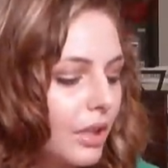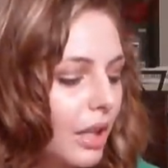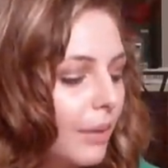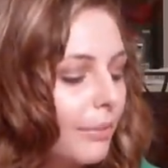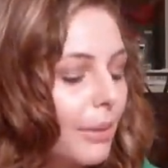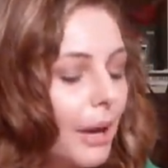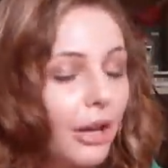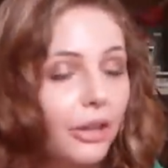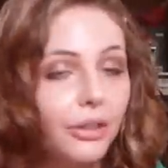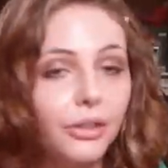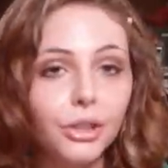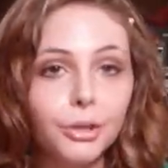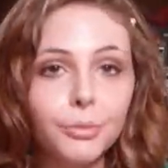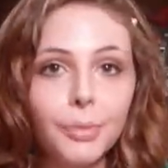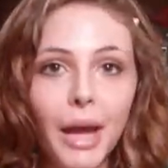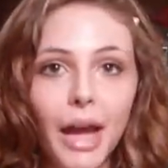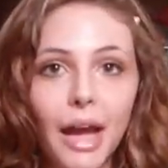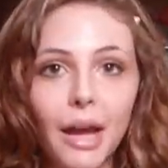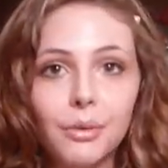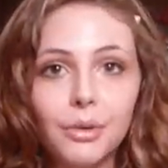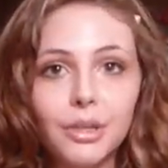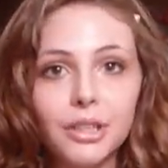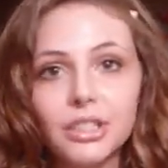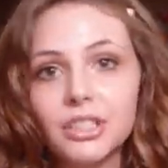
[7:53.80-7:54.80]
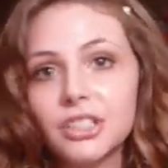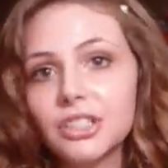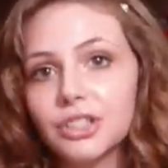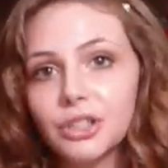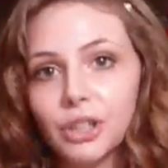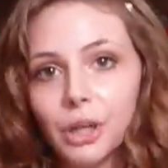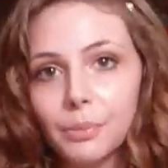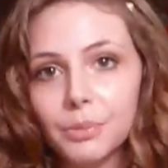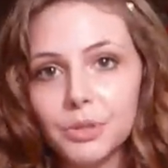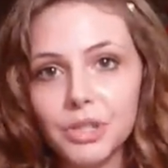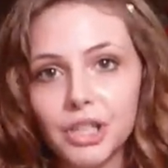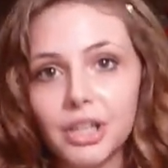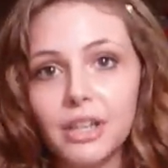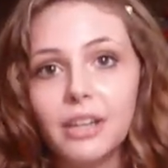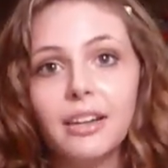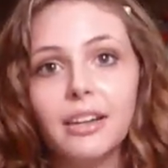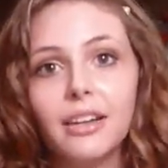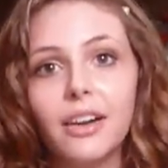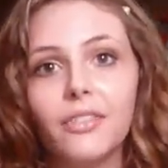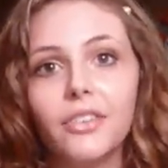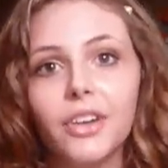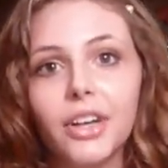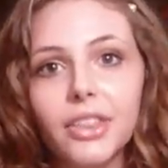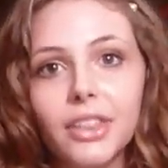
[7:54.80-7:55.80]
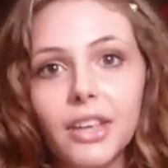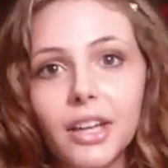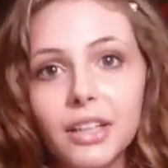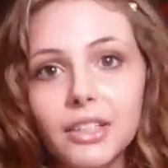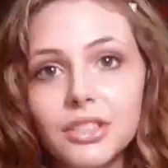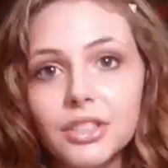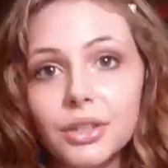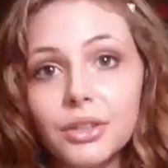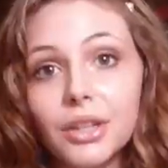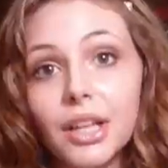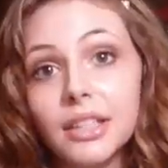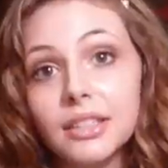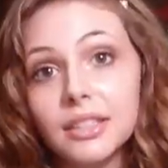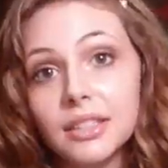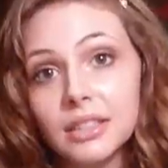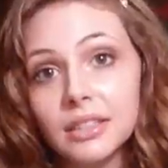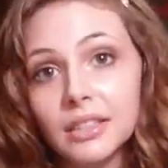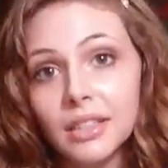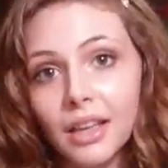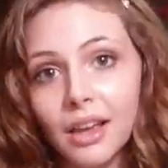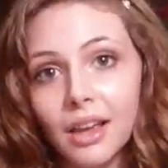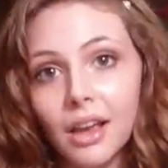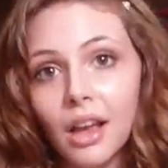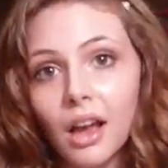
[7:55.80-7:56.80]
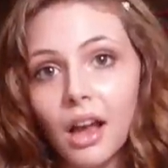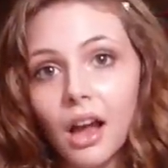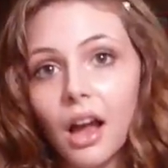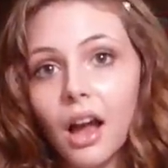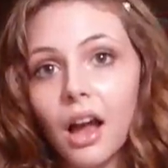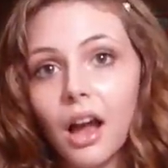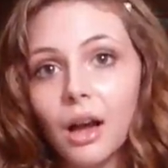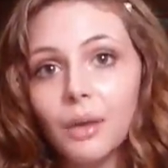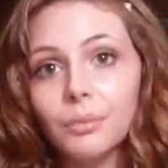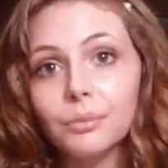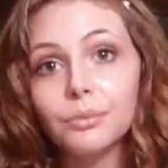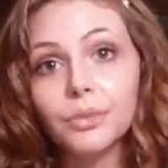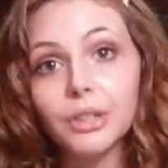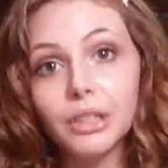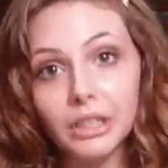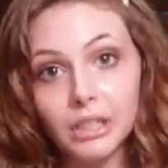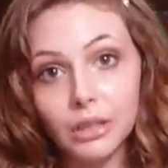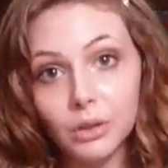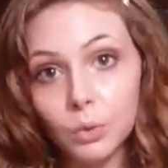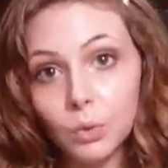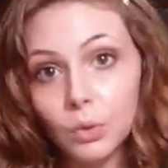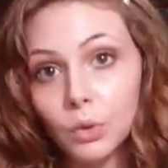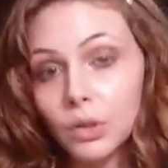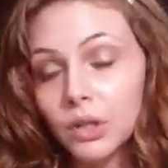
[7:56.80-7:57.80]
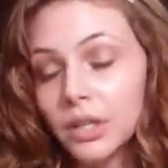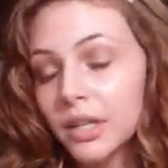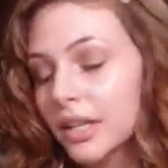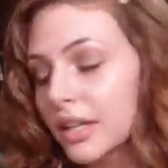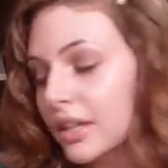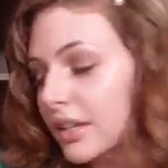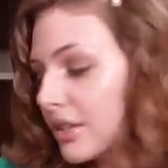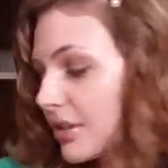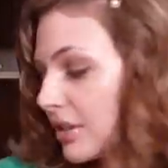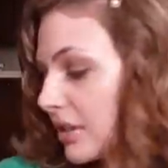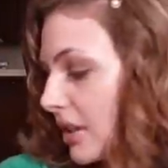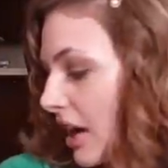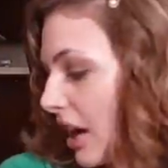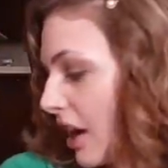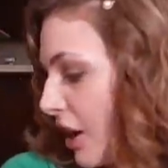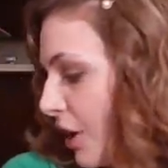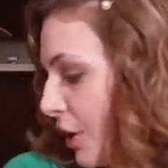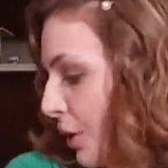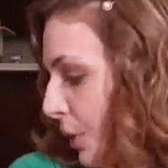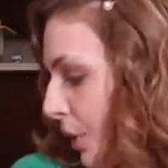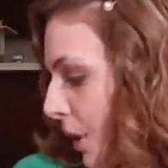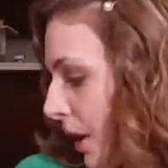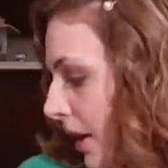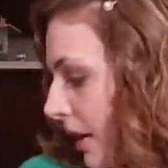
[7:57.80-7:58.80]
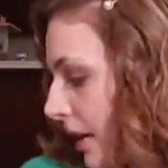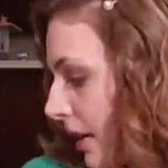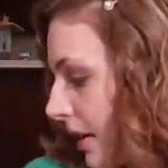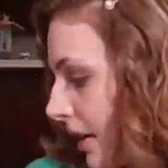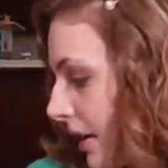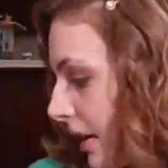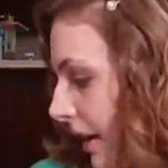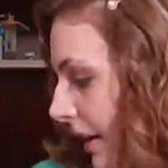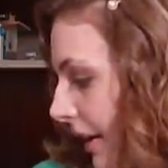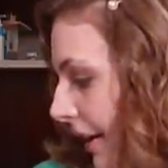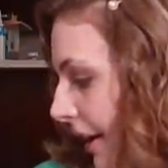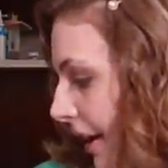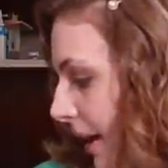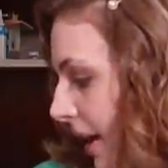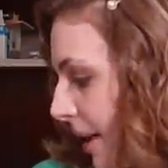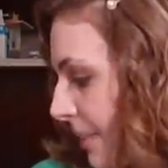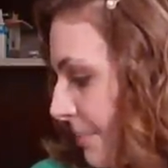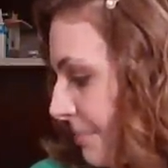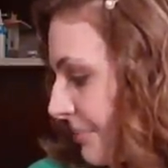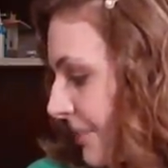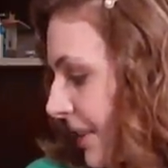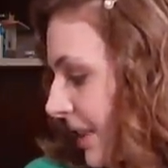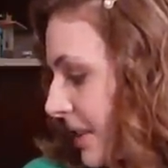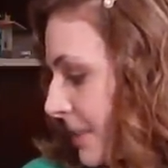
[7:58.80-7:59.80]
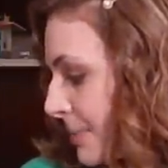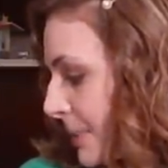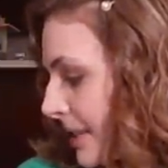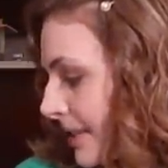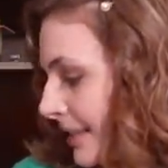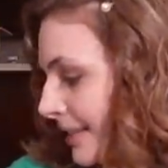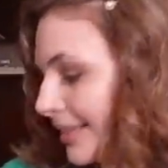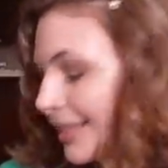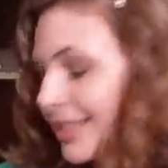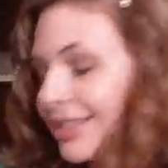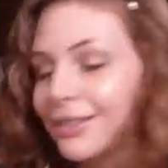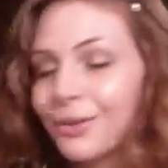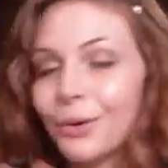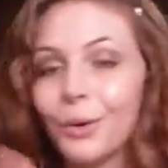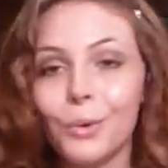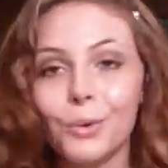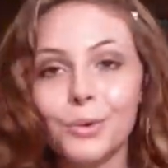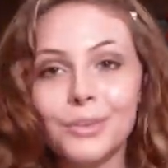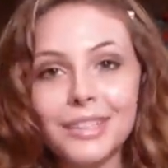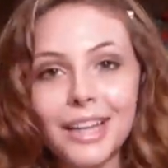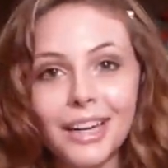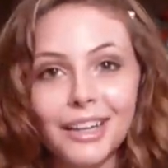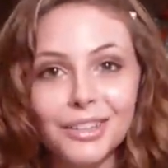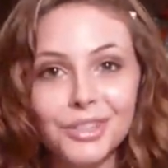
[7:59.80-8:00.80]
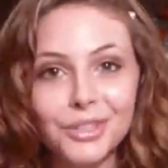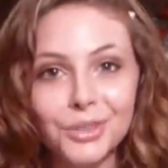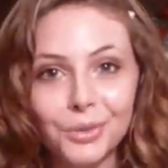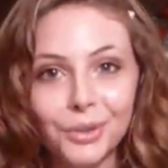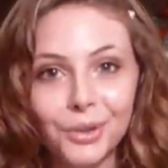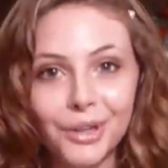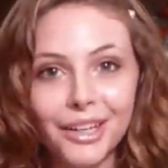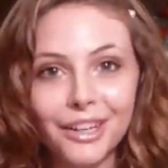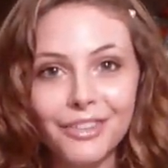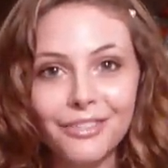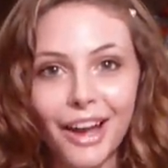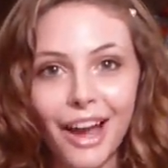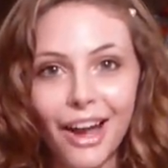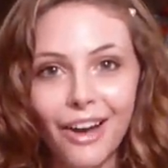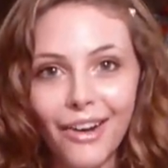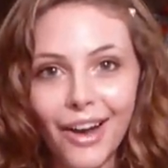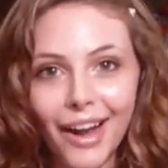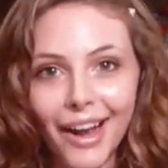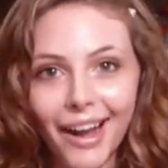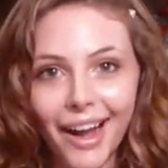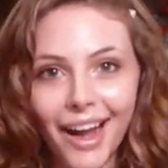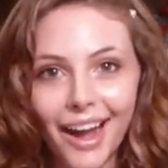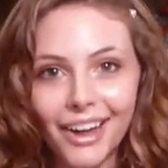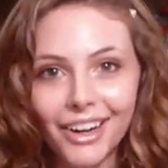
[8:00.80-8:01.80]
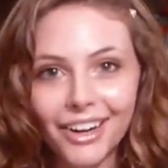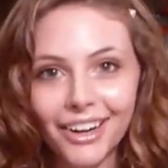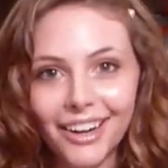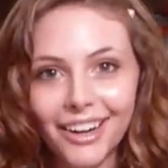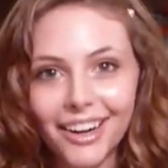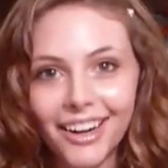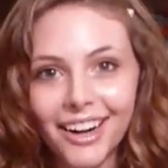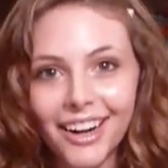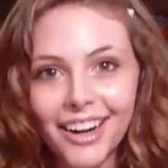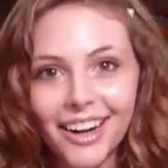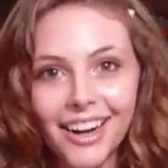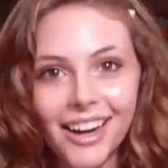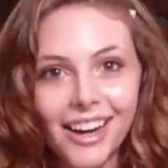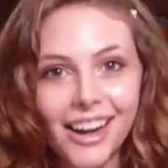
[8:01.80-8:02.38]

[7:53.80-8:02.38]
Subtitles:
about your pet with a description and everything. So that's really cool. So that's basically the whole entire story of how I got her.